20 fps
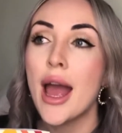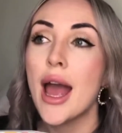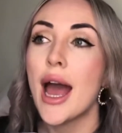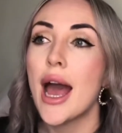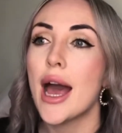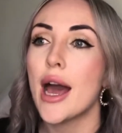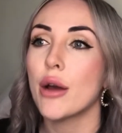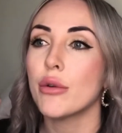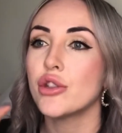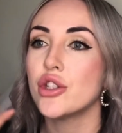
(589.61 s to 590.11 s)

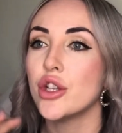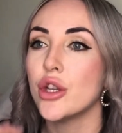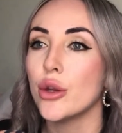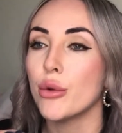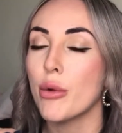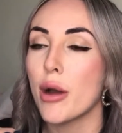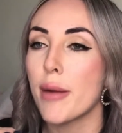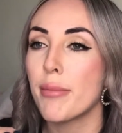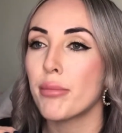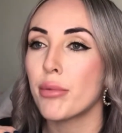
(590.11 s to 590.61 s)
how to
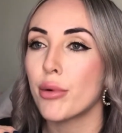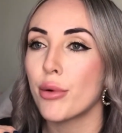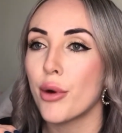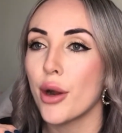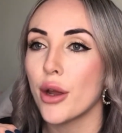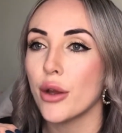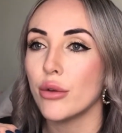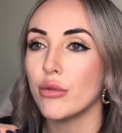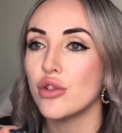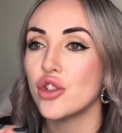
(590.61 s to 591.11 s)

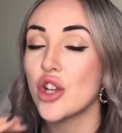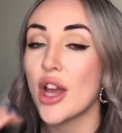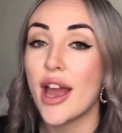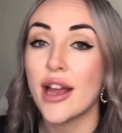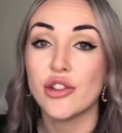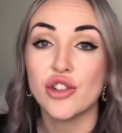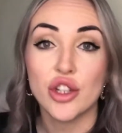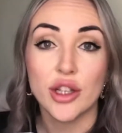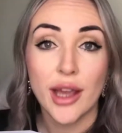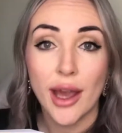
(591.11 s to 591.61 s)
approach
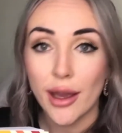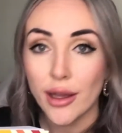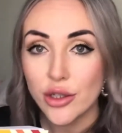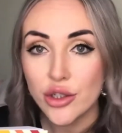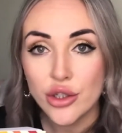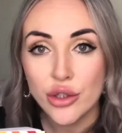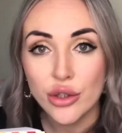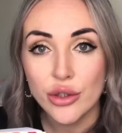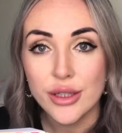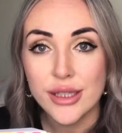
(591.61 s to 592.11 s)

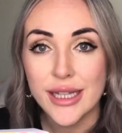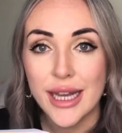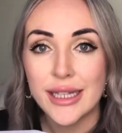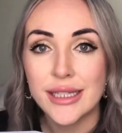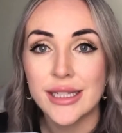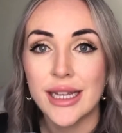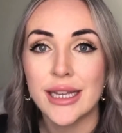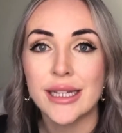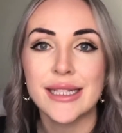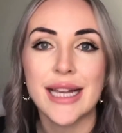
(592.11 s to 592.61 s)
educational settings,